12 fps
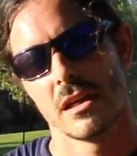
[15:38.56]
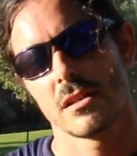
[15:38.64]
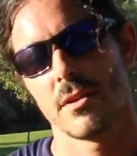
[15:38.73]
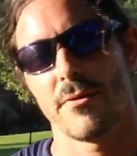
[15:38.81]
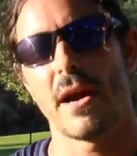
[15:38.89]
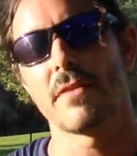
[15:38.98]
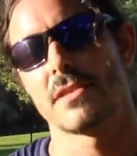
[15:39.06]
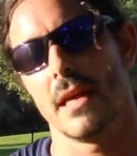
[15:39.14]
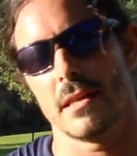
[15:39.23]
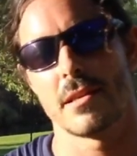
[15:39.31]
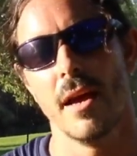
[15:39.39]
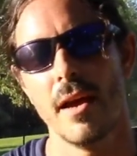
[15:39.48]
to 5
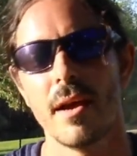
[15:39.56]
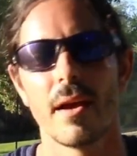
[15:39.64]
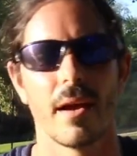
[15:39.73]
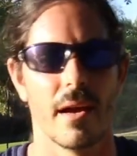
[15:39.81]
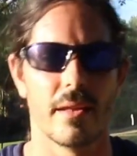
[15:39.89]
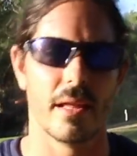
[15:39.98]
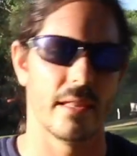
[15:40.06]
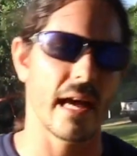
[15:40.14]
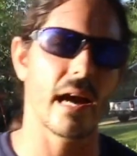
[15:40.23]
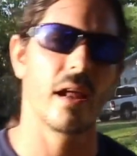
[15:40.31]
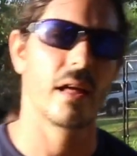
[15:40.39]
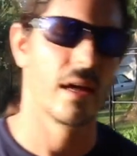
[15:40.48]
sets. And then
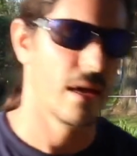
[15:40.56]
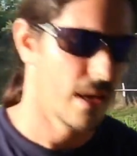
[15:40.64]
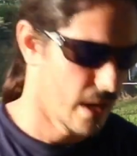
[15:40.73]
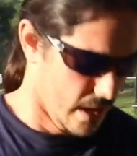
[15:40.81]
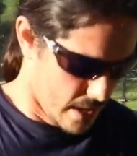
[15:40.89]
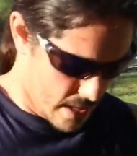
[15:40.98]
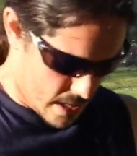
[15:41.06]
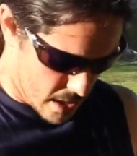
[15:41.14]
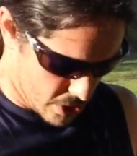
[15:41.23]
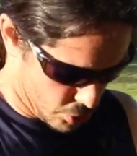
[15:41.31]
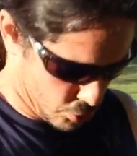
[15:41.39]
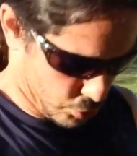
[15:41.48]
that
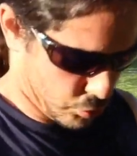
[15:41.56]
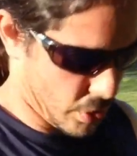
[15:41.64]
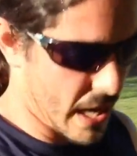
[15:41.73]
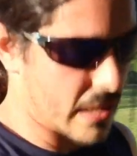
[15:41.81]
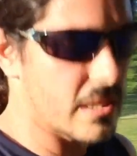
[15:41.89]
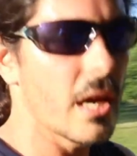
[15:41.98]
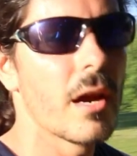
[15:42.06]
is great